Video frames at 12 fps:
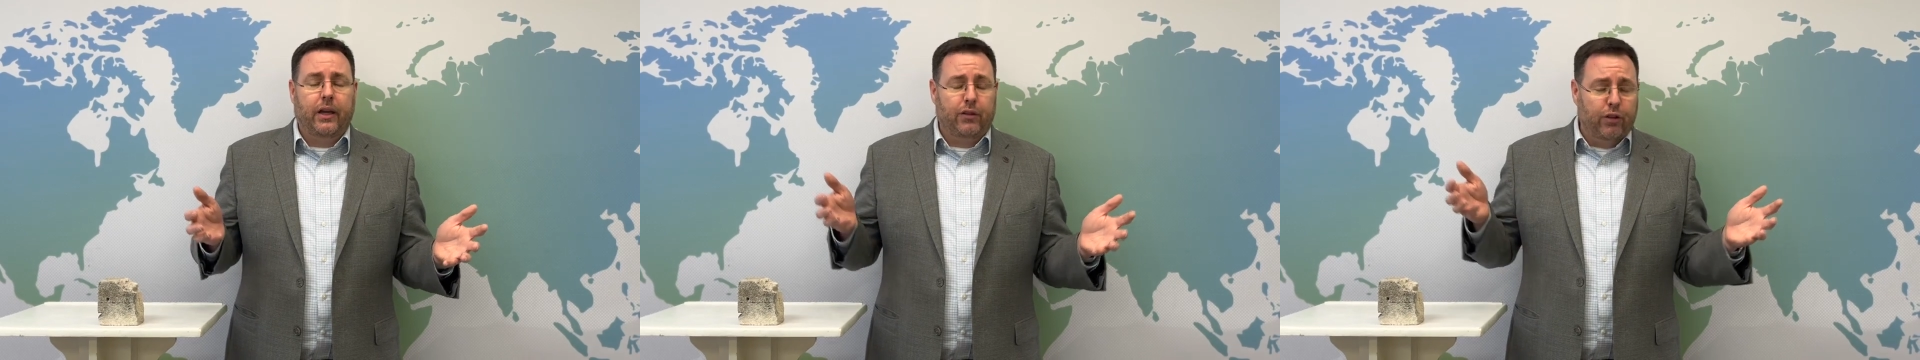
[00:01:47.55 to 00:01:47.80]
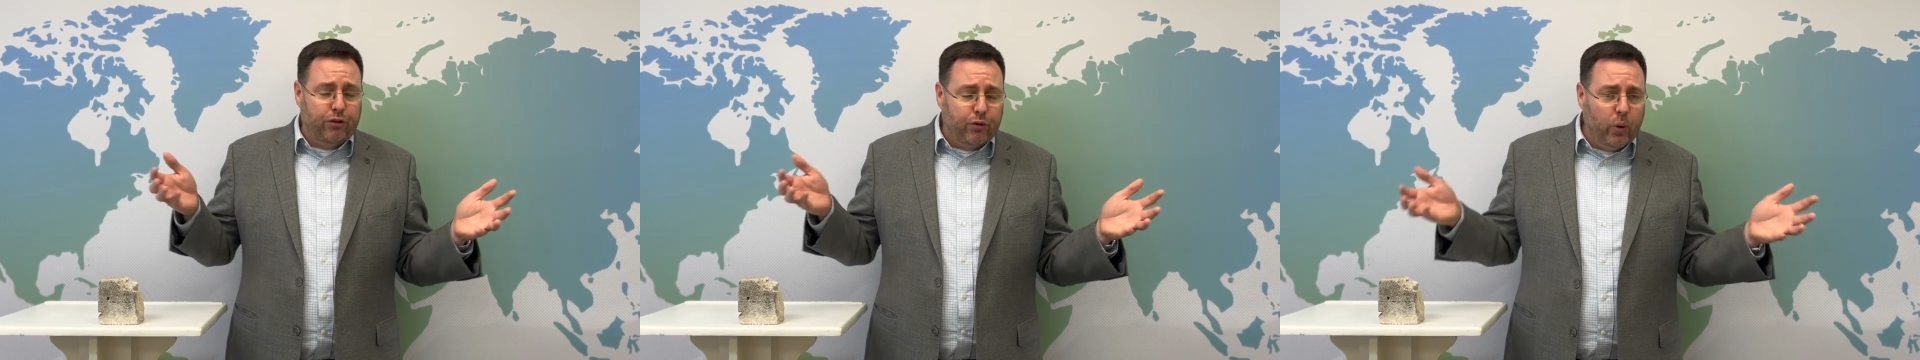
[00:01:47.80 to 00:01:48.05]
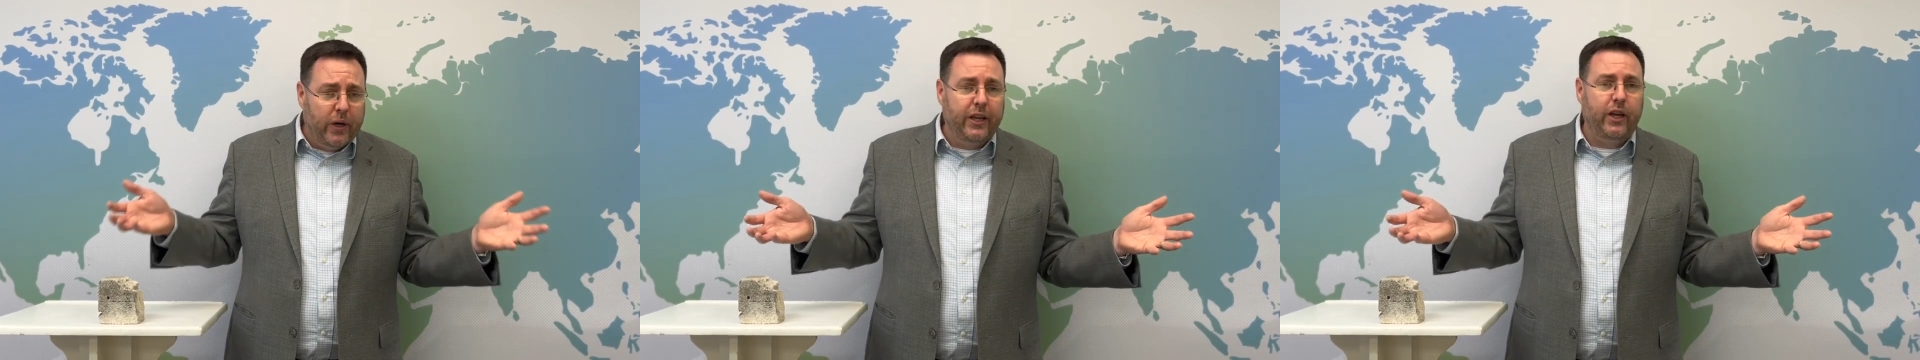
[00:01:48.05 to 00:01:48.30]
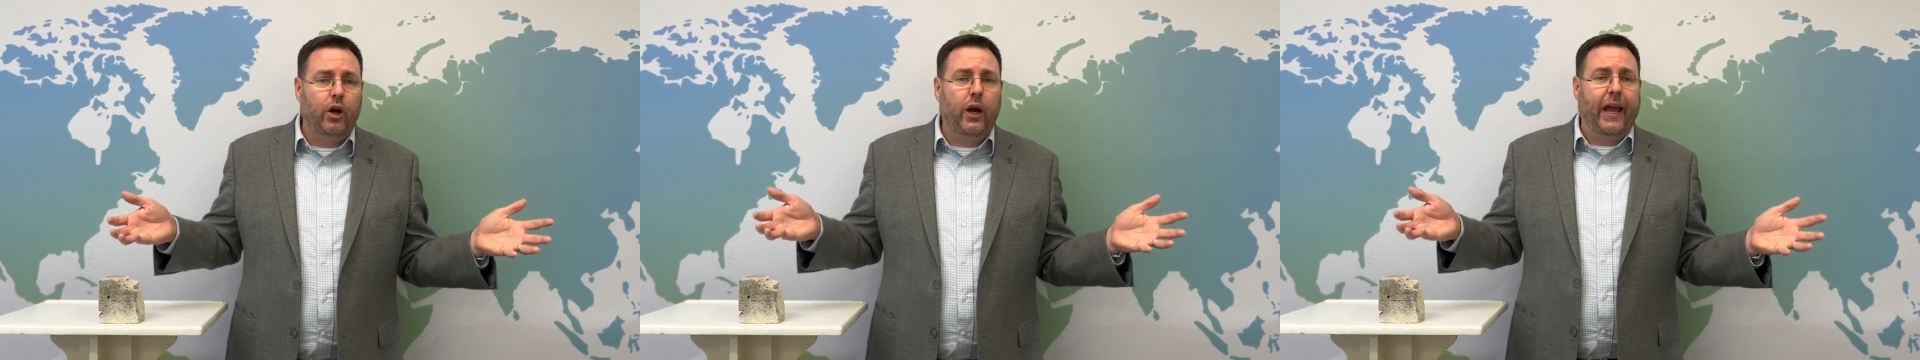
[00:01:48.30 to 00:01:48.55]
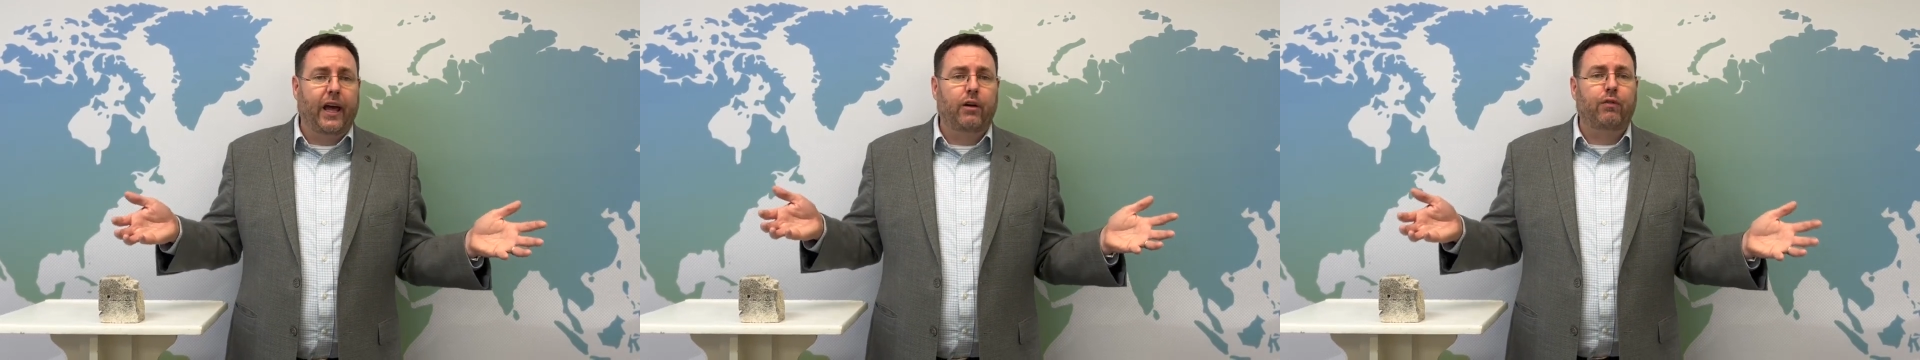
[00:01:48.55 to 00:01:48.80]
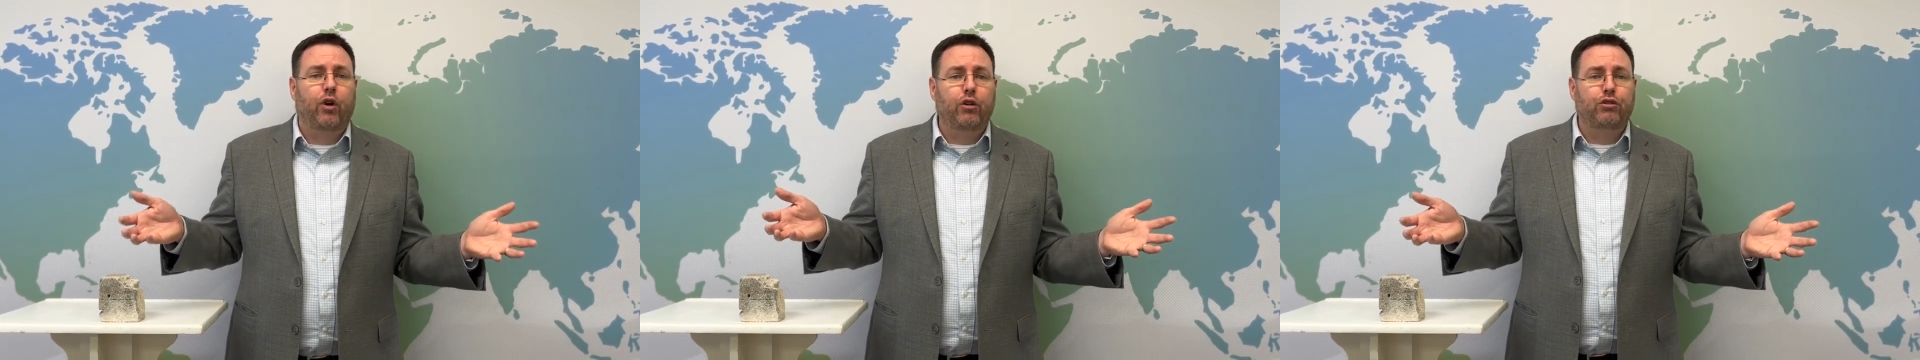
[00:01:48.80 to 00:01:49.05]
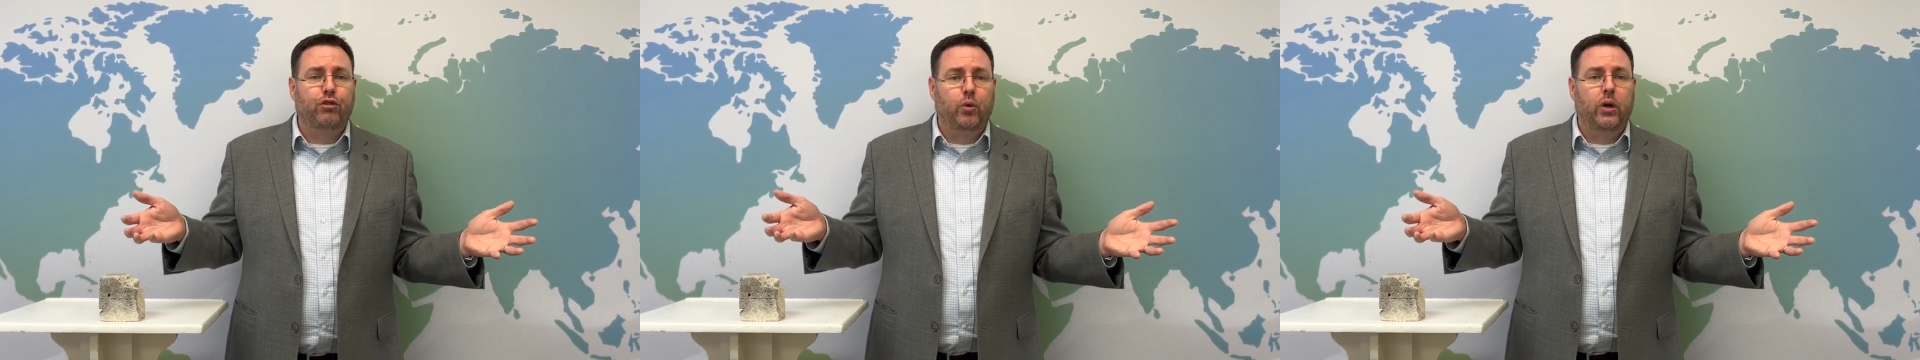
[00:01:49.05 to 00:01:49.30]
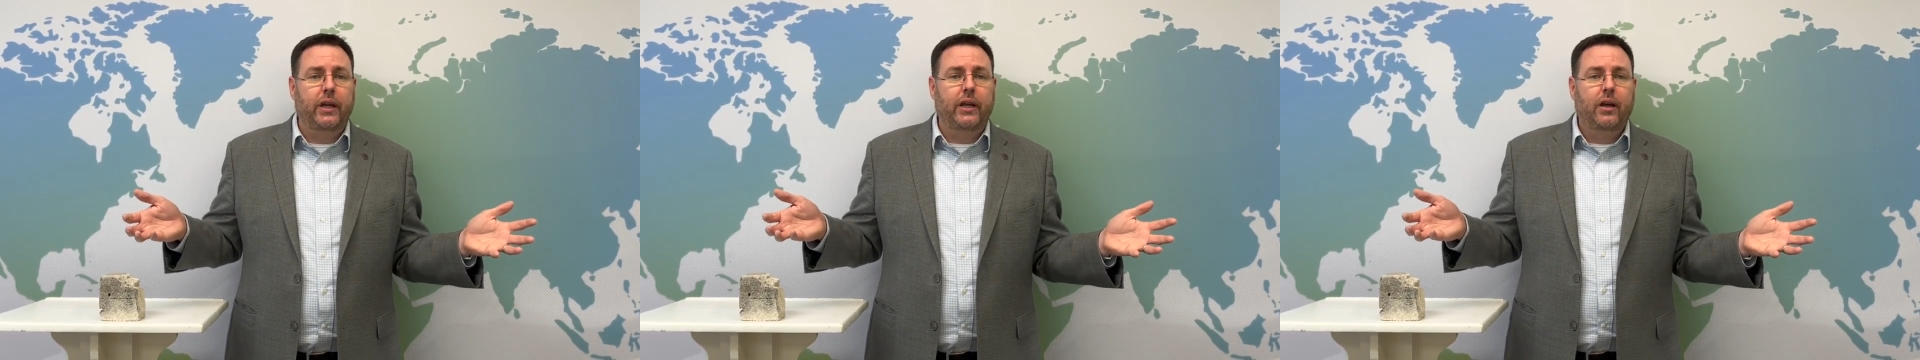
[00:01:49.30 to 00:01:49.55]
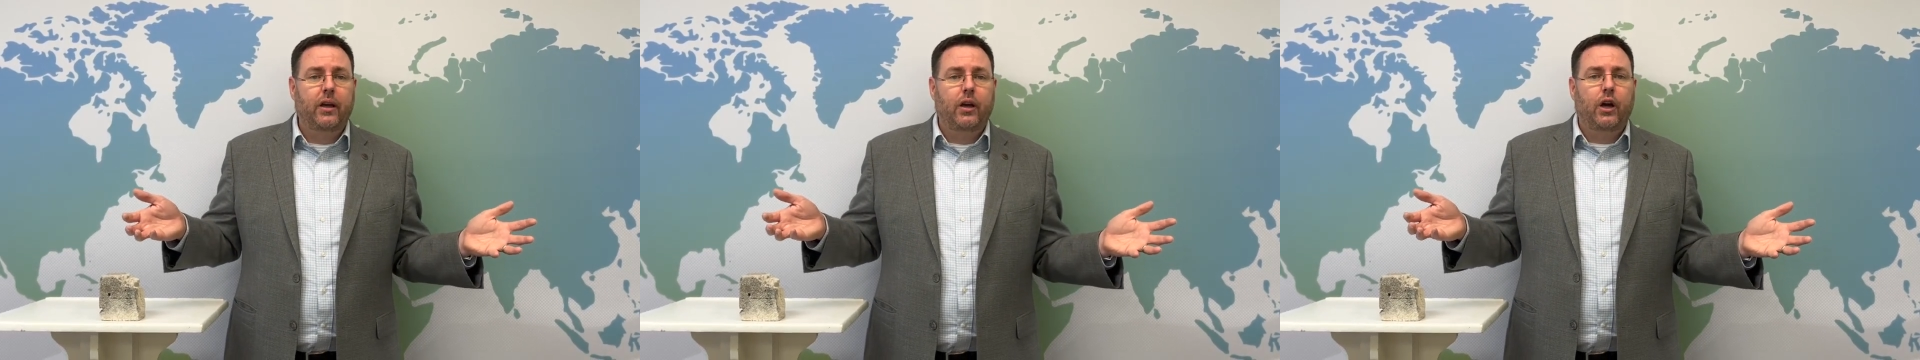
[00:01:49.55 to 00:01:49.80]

and the 3-year anniversary